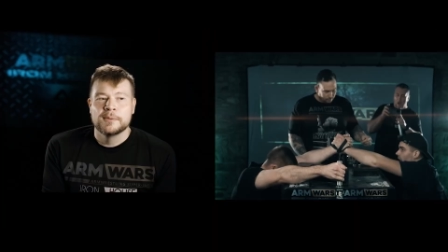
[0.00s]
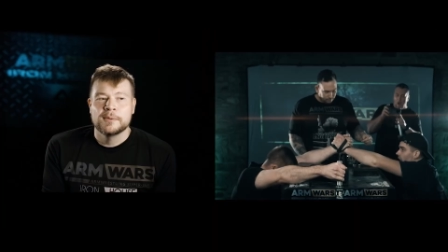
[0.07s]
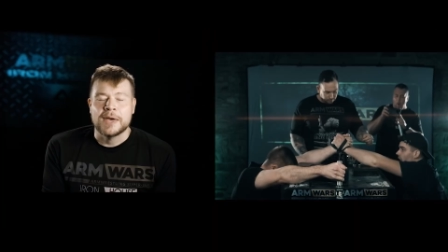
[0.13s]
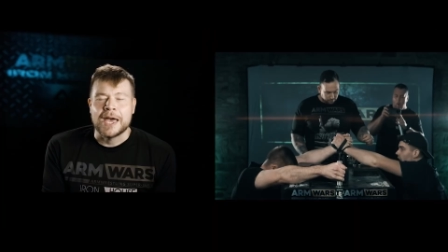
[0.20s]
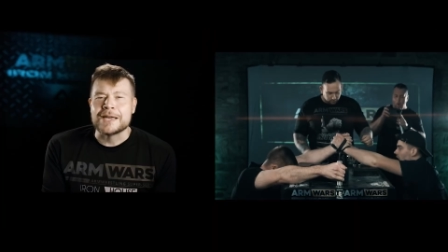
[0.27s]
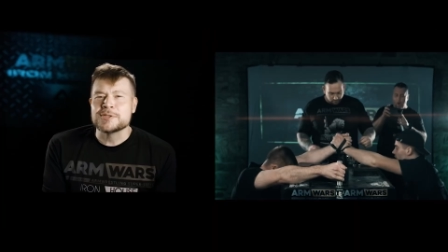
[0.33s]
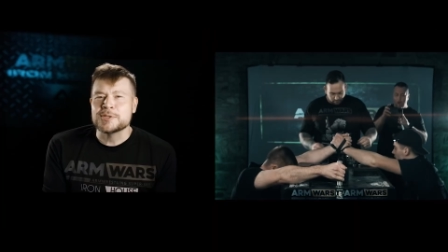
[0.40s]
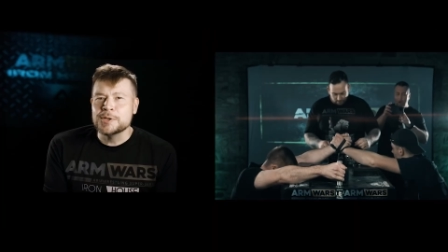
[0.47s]

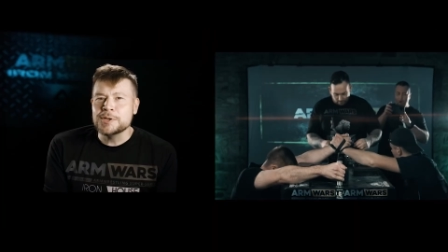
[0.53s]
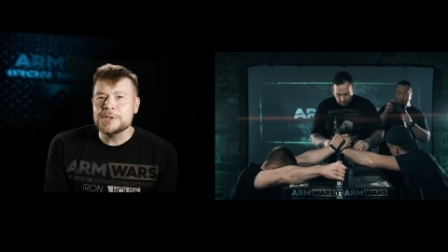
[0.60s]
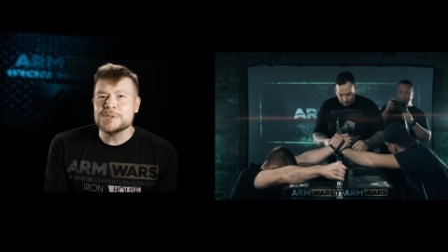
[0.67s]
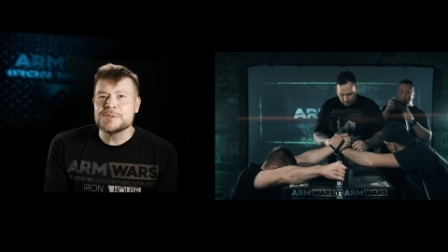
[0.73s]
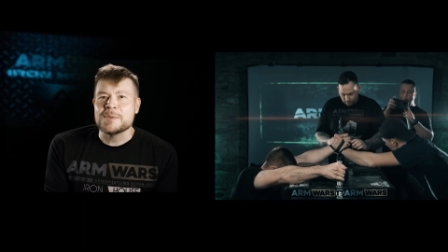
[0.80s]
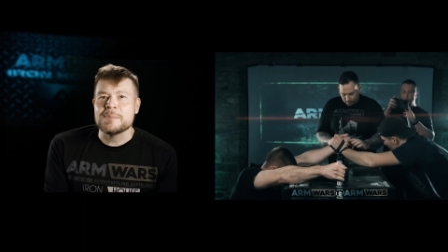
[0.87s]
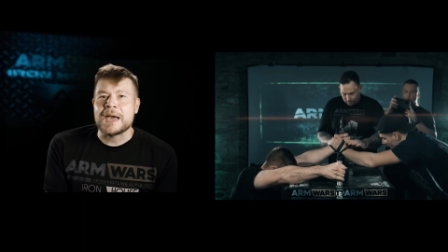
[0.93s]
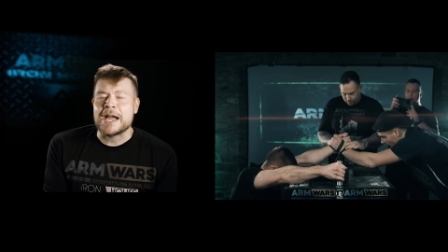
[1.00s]
As good as
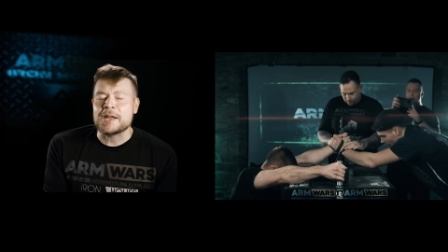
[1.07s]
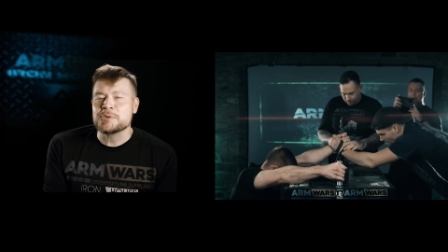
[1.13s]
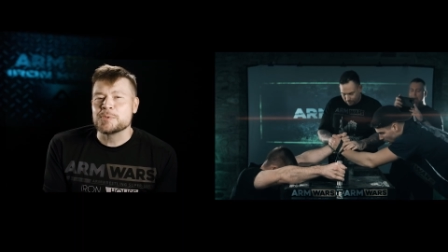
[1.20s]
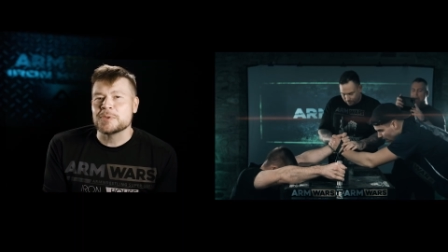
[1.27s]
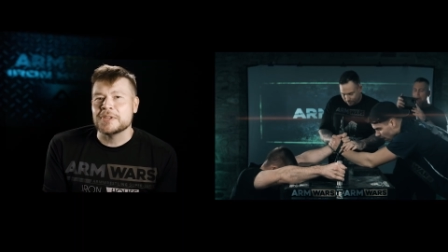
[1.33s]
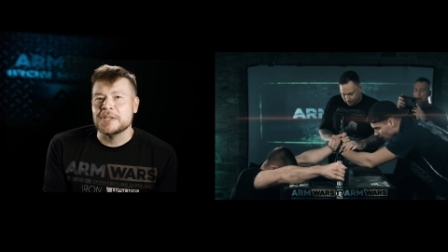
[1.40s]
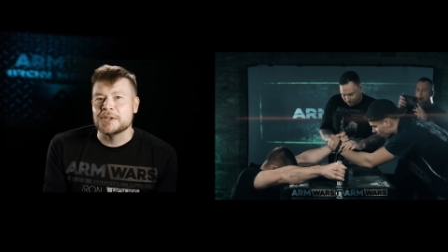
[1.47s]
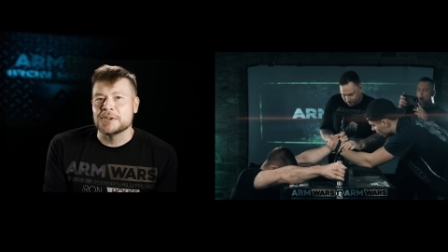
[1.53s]
the match
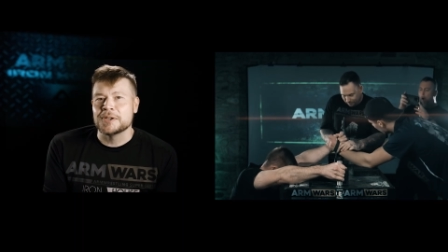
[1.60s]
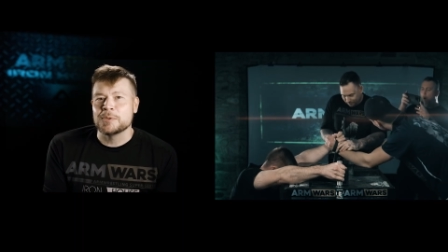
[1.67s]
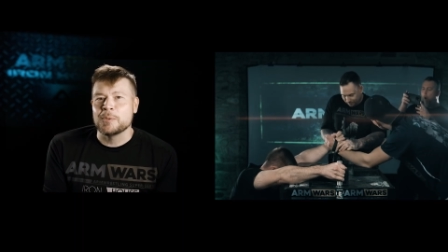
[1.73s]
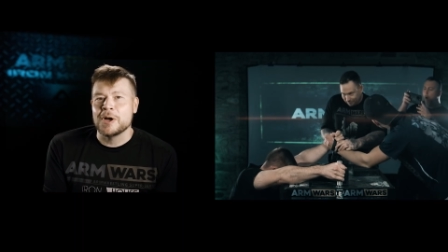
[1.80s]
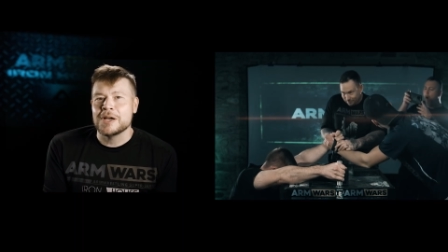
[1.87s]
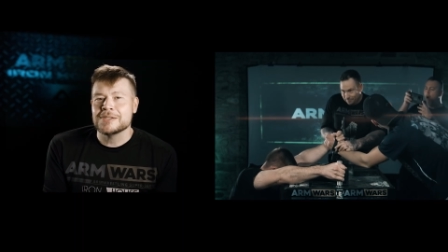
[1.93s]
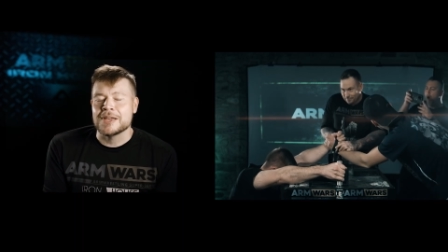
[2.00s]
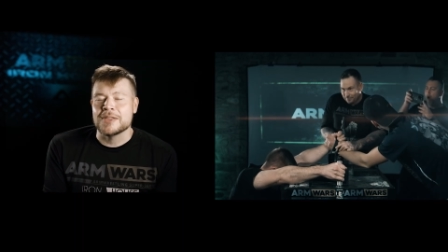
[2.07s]
with Kieran
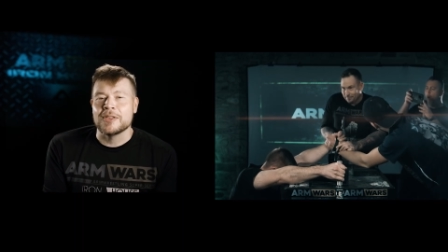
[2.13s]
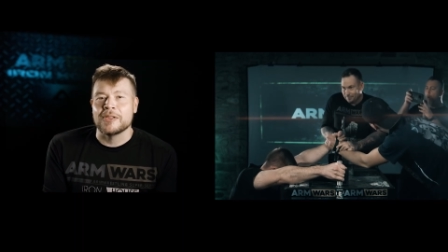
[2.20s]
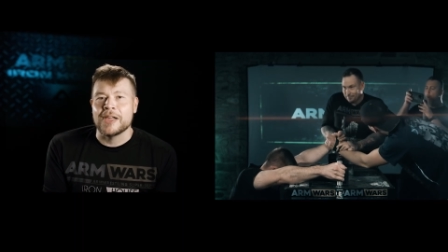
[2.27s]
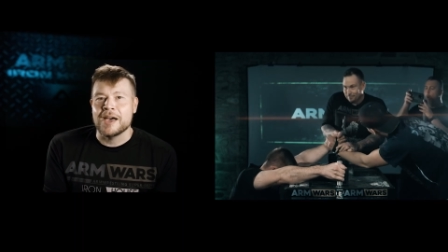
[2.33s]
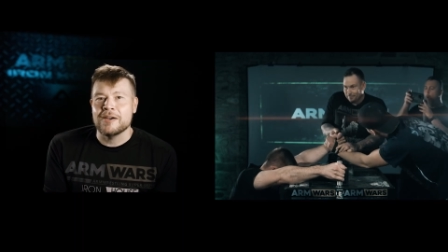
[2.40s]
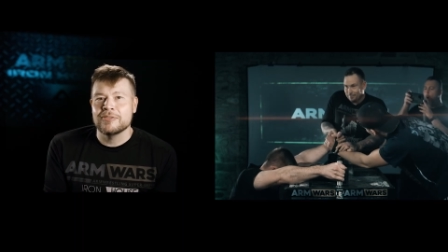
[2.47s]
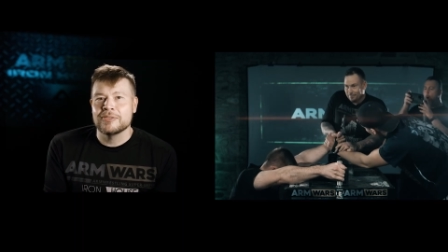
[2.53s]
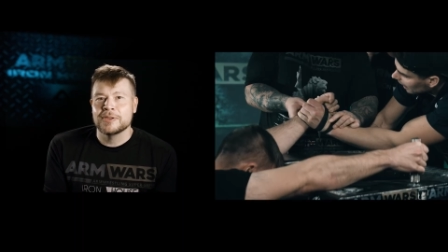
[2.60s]
was on the
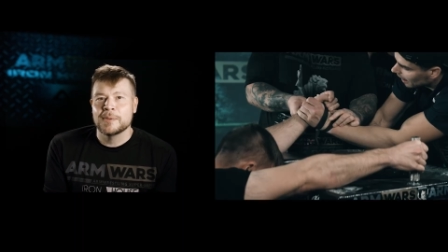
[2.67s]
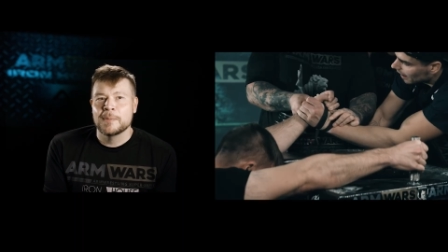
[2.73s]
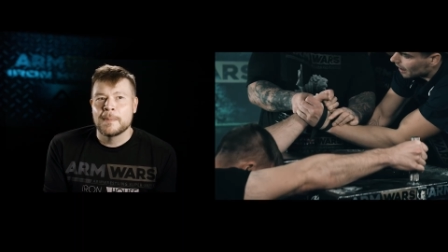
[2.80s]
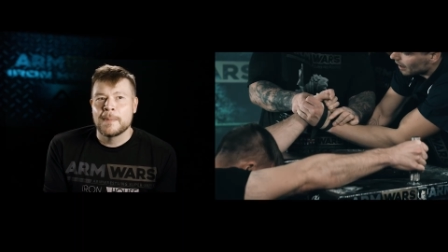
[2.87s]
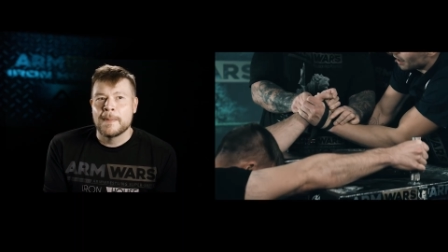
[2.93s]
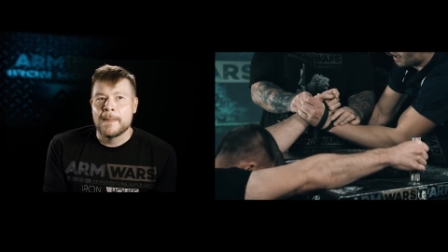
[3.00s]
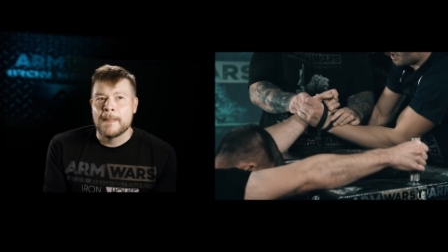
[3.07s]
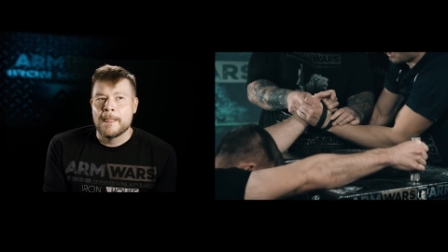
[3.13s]
left,
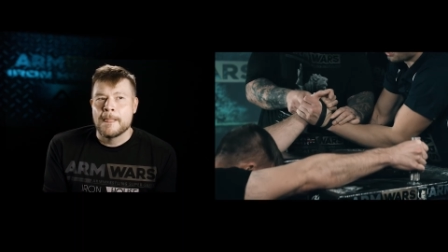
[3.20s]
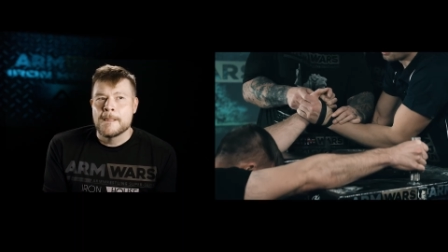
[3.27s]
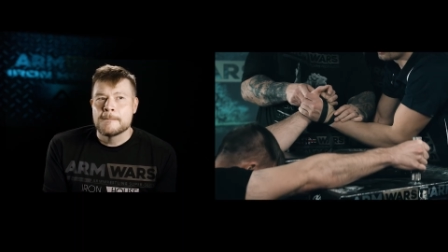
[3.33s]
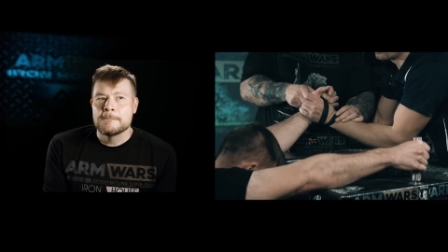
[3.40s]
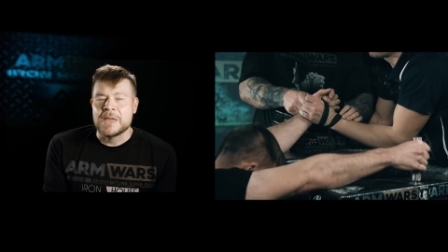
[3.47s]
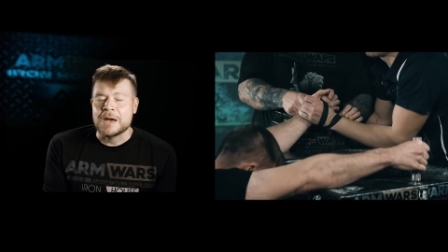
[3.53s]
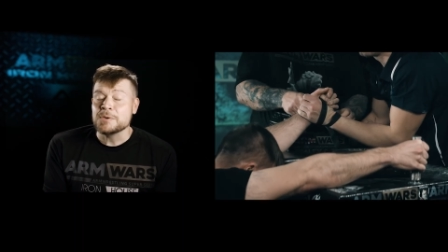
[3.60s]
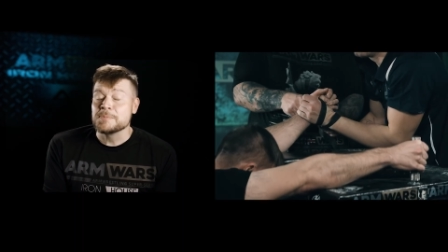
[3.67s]

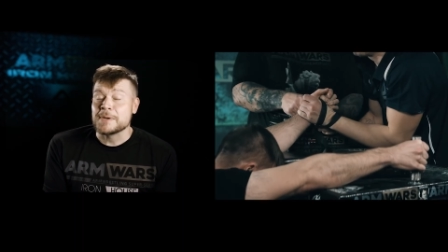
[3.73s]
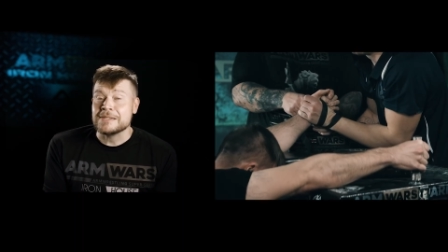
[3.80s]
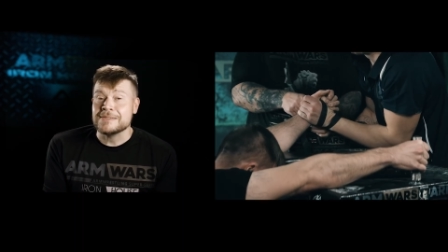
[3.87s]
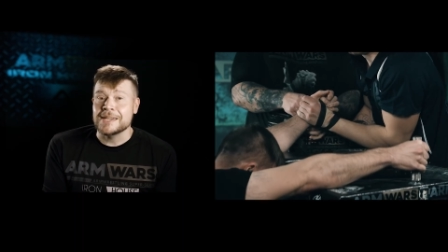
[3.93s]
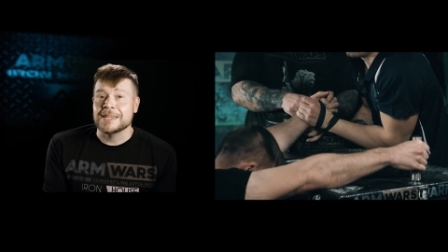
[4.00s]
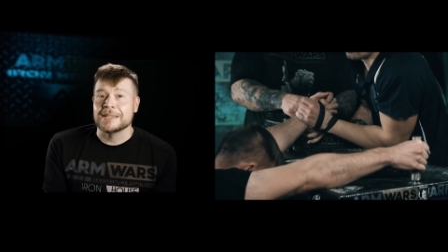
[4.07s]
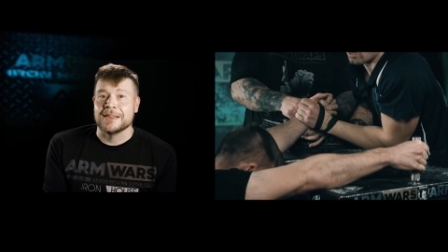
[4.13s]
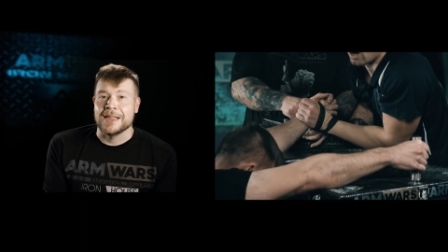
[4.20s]
that was my
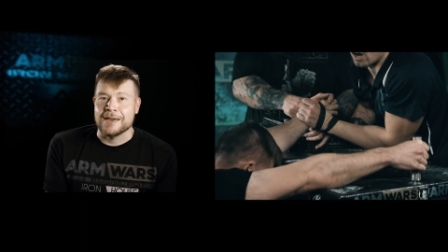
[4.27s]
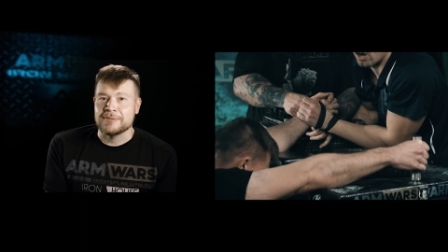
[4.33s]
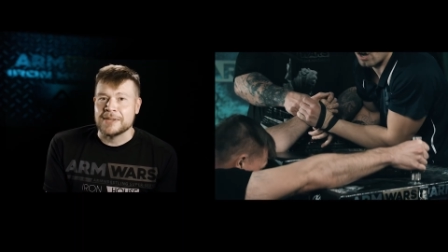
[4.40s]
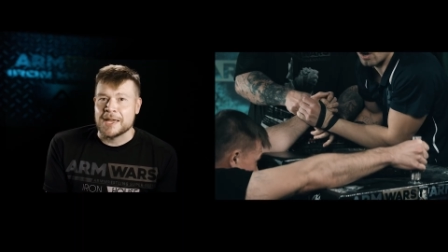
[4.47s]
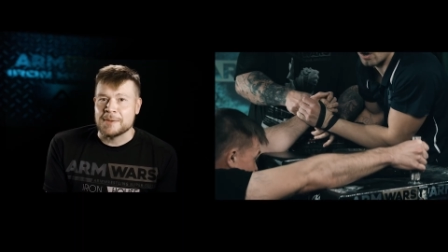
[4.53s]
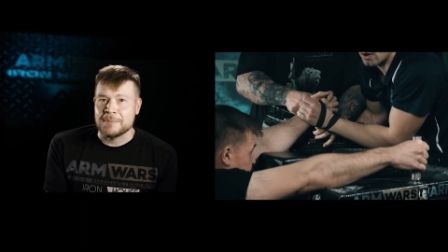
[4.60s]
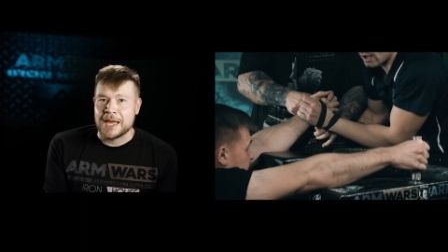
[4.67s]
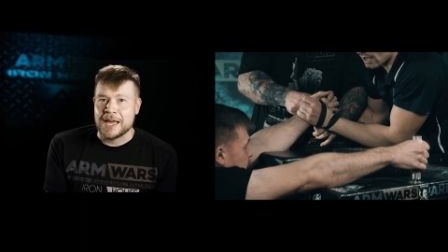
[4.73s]
second
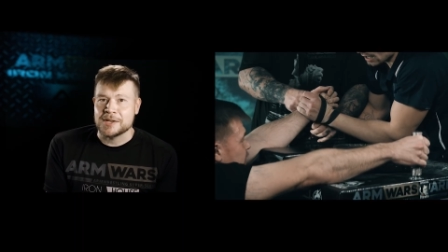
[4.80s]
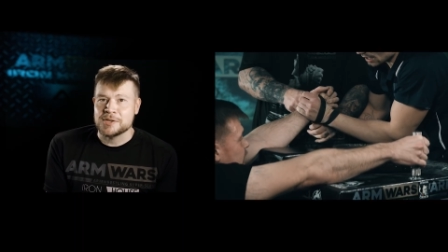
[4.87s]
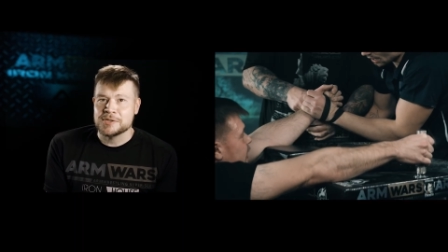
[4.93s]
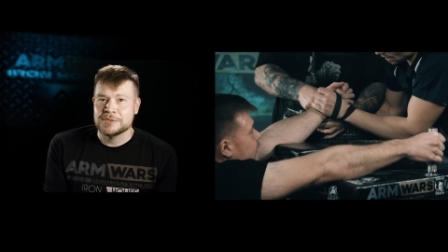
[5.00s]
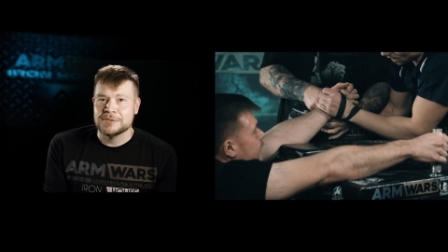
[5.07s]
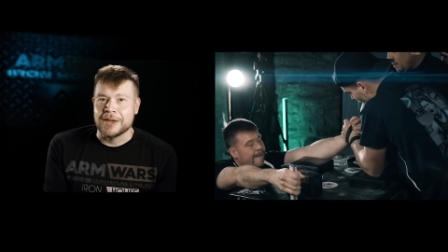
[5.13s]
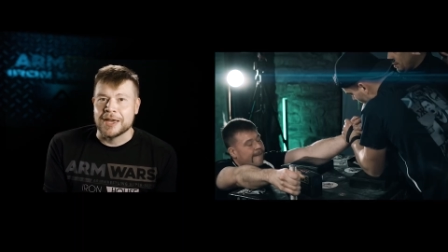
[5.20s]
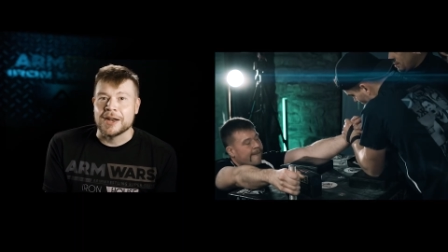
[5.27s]
left-hand match
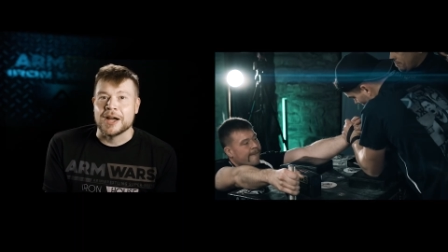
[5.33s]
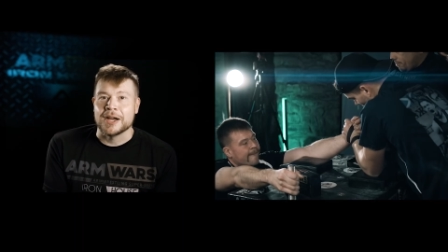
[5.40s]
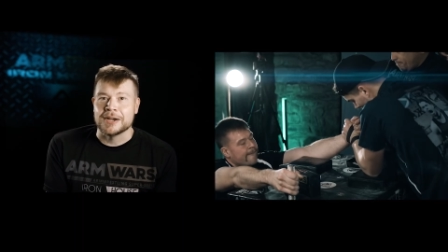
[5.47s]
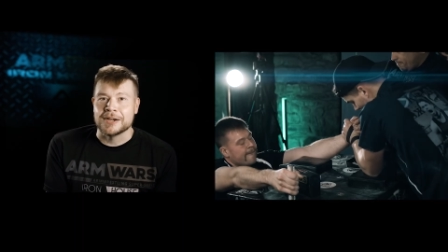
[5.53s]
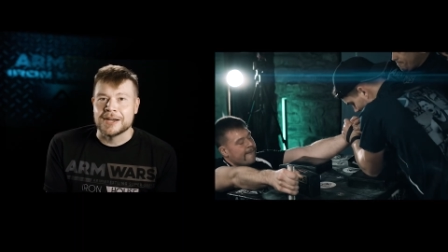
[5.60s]
at Iron